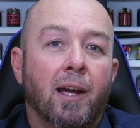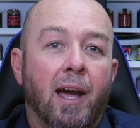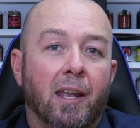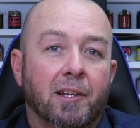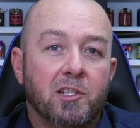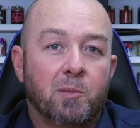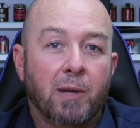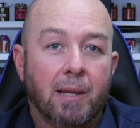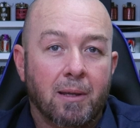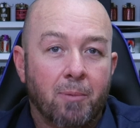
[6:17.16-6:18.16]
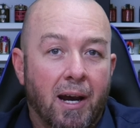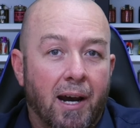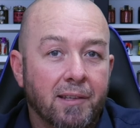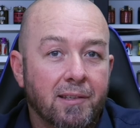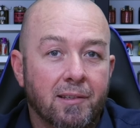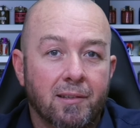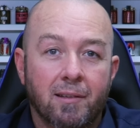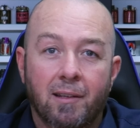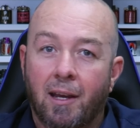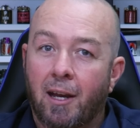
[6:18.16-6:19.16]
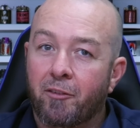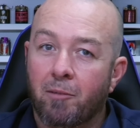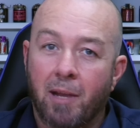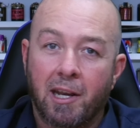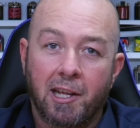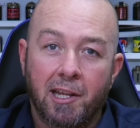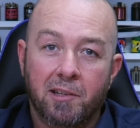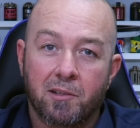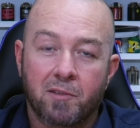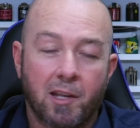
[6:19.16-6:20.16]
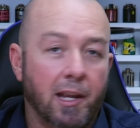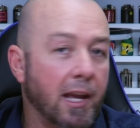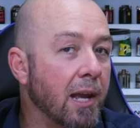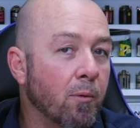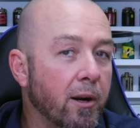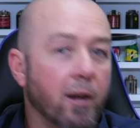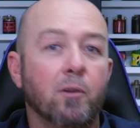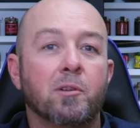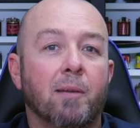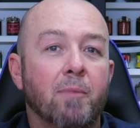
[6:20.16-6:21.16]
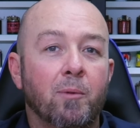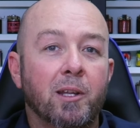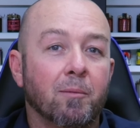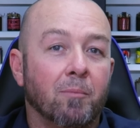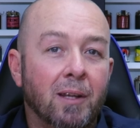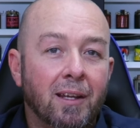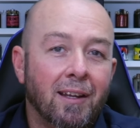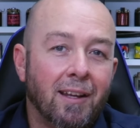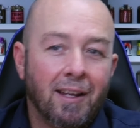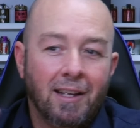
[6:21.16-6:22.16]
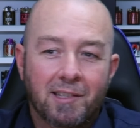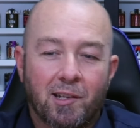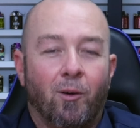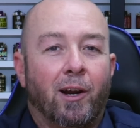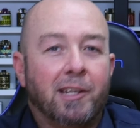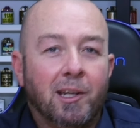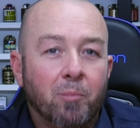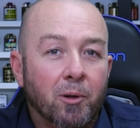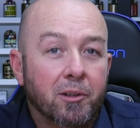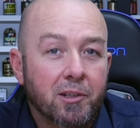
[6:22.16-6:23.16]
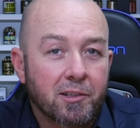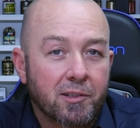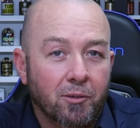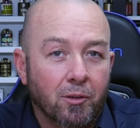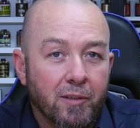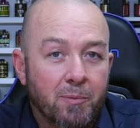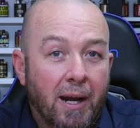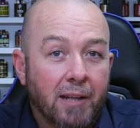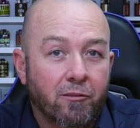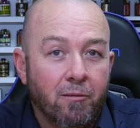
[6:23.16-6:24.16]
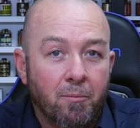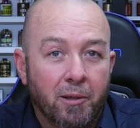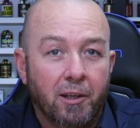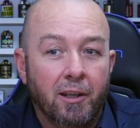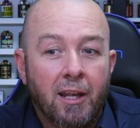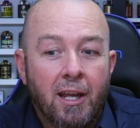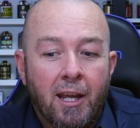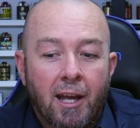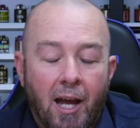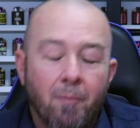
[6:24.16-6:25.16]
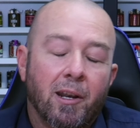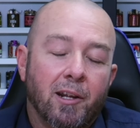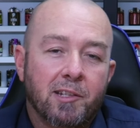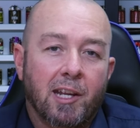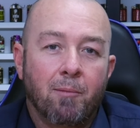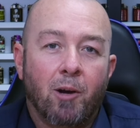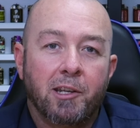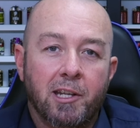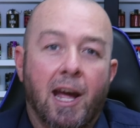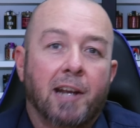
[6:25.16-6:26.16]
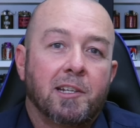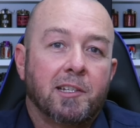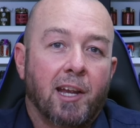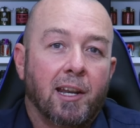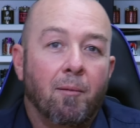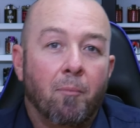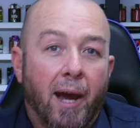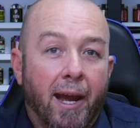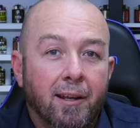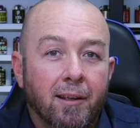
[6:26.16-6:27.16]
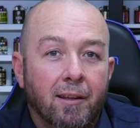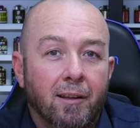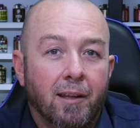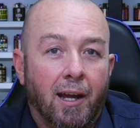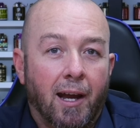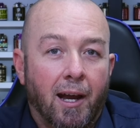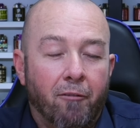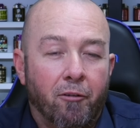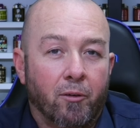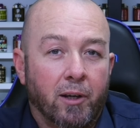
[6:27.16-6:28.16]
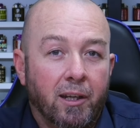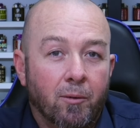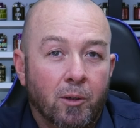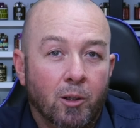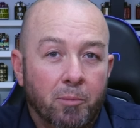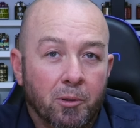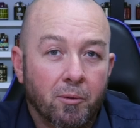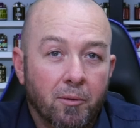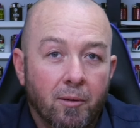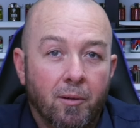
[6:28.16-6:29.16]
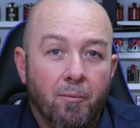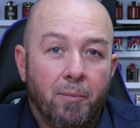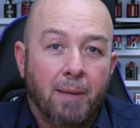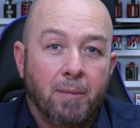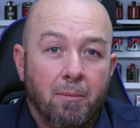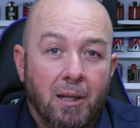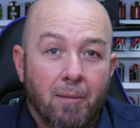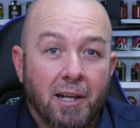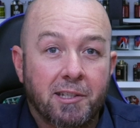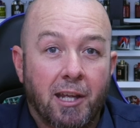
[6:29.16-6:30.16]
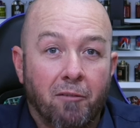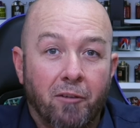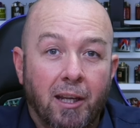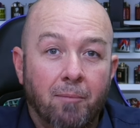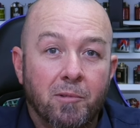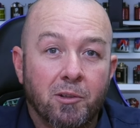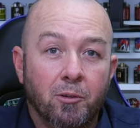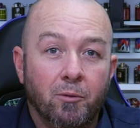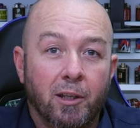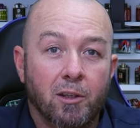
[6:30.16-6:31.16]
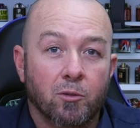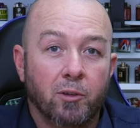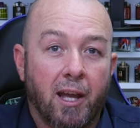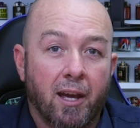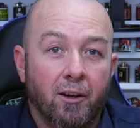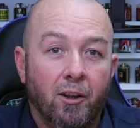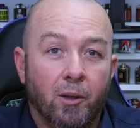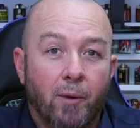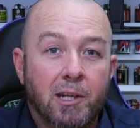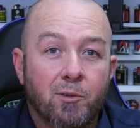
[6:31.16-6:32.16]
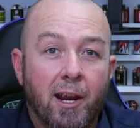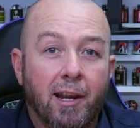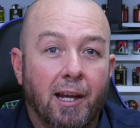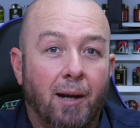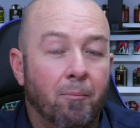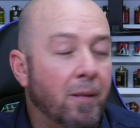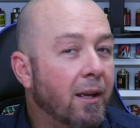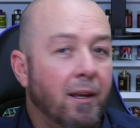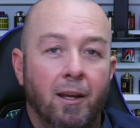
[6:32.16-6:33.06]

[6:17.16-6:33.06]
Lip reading: Alex's PB parts after many years of saying, hey, why don't I do something with them? So I did purchase all of his parts from him, but unbeknownst to him, I did actually send him back a very well-built PB Mini Mustang for him to enjoy out on the racetrack come